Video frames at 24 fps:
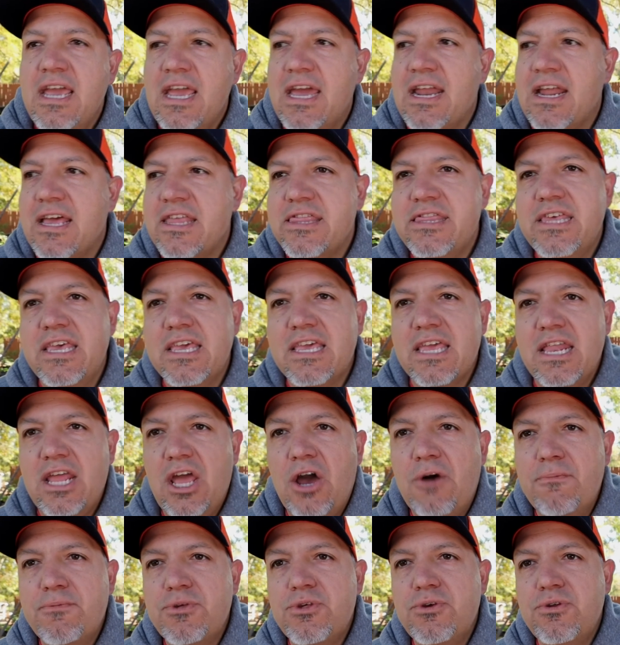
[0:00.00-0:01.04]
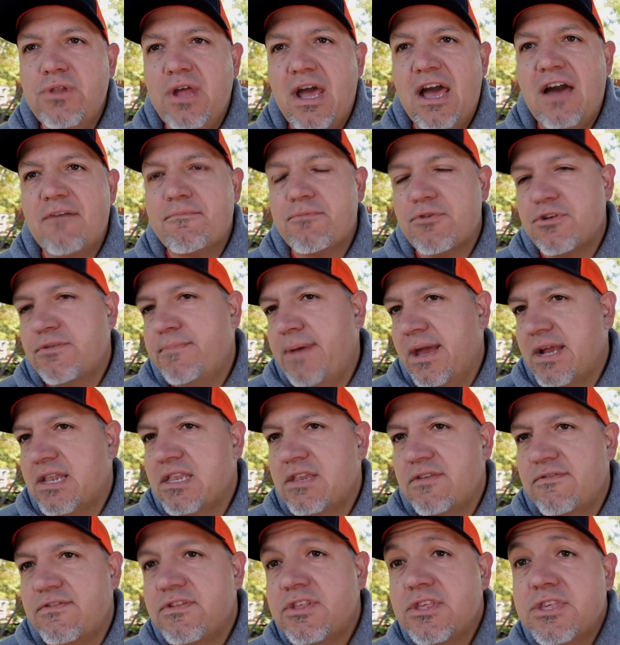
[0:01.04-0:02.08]
And I think it helps you to have
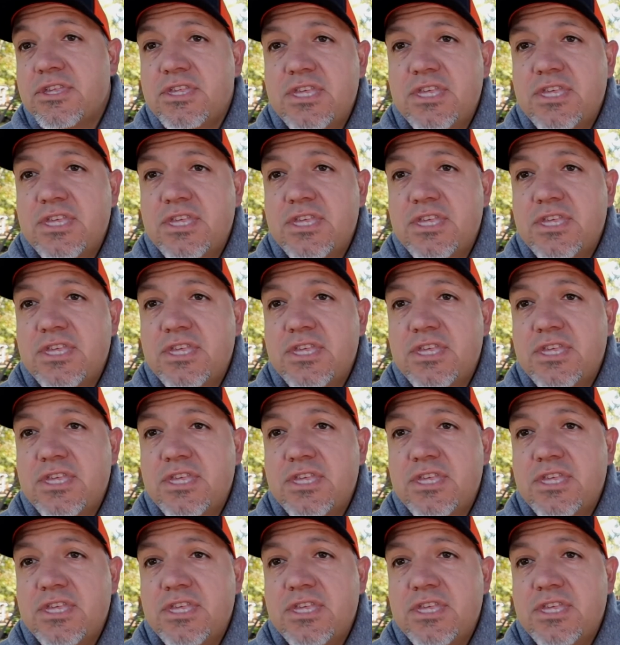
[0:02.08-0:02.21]
perspective to